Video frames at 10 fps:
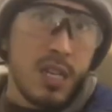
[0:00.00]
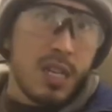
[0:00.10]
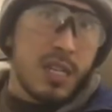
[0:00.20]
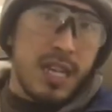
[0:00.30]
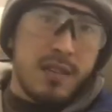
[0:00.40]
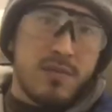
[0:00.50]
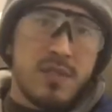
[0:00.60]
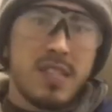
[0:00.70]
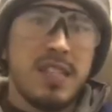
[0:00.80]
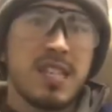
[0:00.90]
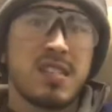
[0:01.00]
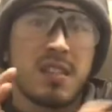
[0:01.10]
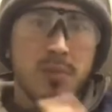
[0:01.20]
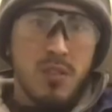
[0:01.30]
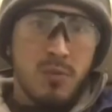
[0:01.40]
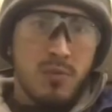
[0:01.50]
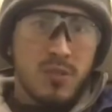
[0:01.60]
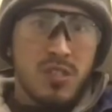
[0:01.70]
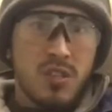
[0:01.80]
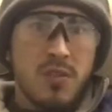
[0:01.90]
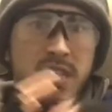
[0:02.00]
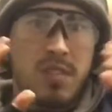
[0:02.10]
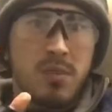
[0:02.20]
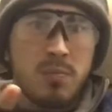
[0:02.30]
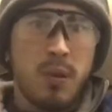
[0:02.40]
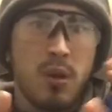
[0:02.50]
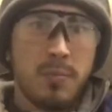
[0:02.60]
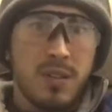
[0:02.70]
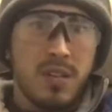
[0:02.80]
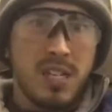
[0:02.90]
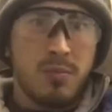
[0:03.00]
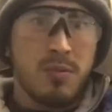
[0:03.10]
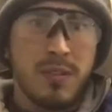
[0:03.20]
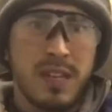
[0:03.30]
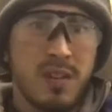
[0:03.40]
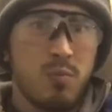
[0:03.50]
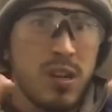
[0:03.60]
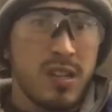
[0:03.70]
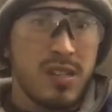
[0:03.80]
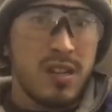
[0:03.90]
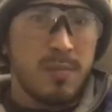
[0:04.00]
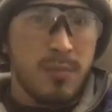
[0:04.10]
Now, the next thing I'm going to move on to is the most popular, and you're probably thinking, why am I